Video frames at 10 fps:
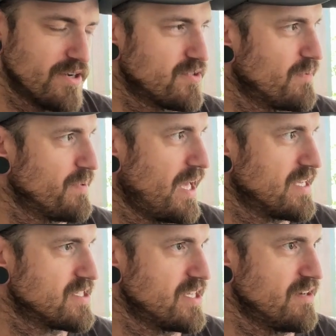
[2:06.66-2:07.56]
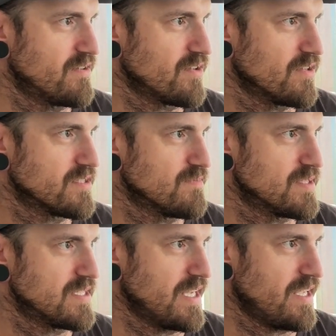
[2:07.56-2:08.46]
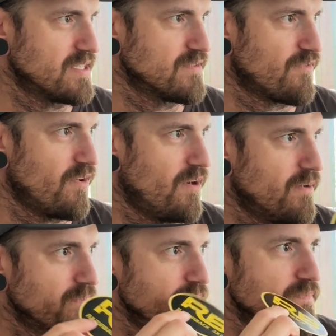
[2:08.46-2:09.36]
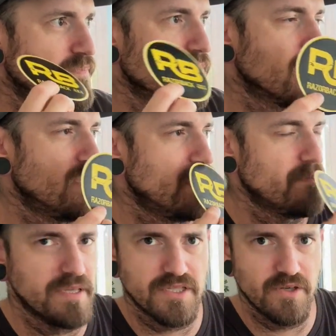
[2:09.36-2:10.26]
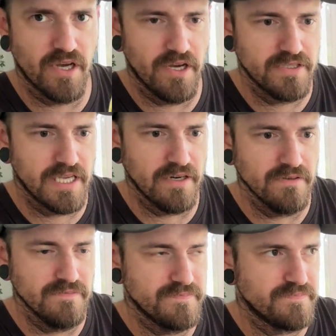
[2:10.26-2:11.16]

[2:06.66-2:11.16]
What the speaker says: a trip last year and got some stickers from Batuta Hotel.